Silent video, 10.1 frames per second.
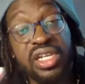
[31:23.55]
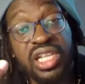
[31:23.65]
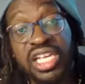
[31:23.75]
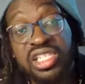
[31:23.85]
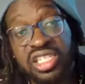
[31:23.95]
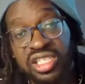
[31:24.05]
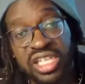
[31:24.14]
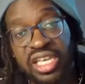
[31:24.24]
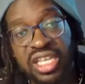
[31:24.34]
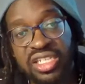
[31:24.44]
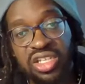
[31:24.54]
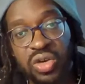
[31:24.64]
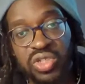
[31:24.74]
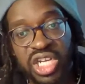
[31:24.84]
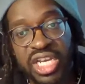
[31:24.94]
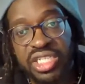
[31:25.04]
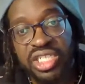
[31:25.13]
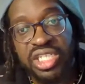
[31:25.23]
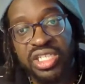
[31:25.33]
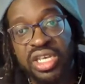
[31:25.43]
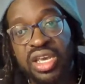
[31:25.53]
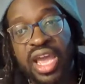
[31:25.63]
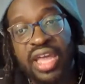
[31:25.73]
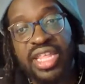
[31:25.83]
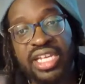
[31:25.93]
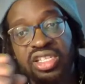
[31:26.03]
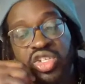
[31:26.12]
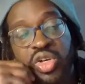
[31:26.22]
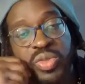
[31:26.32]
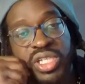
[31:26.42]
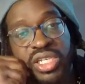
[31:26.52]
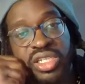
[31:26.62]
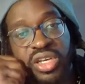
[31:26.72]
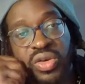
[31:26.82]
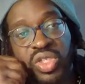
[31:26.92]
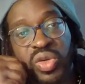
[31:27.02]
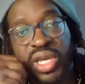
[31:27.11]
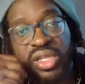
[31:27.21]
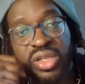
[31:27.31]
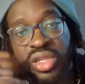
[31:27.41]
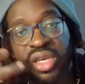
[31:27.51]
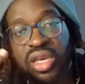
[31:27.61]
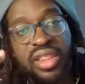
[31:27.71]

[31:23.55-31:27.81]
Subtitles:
Let's just say there's no changes, and that's the top six that goes to England.